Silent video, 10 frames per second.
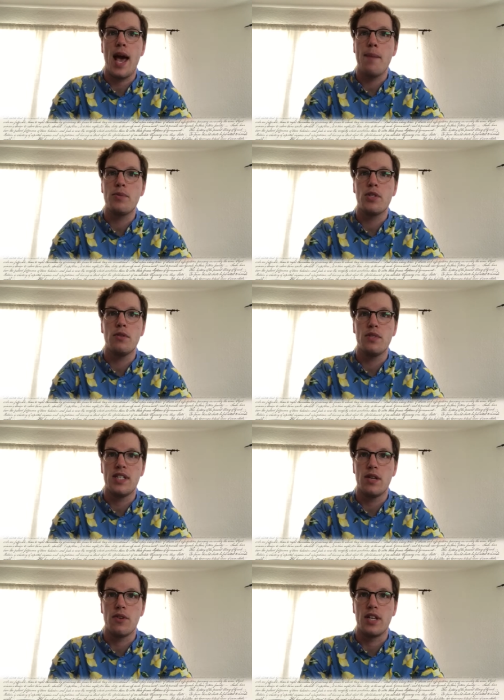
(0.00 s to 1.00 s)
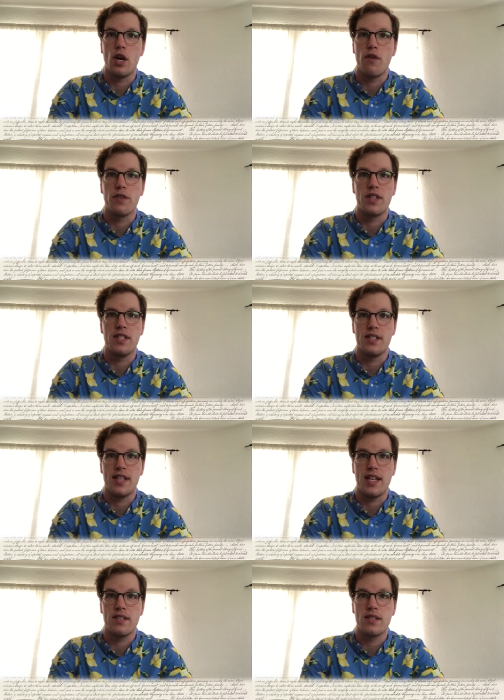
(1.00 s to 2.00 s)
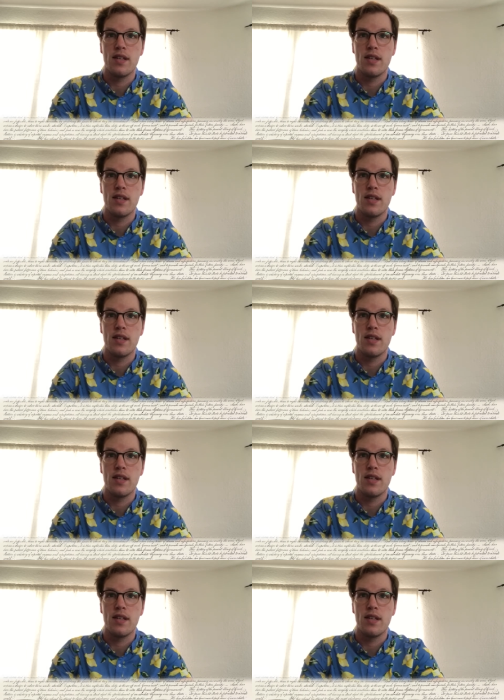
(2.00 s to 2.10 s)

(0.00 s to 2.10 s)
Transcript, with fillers: absolute tyranny over these states.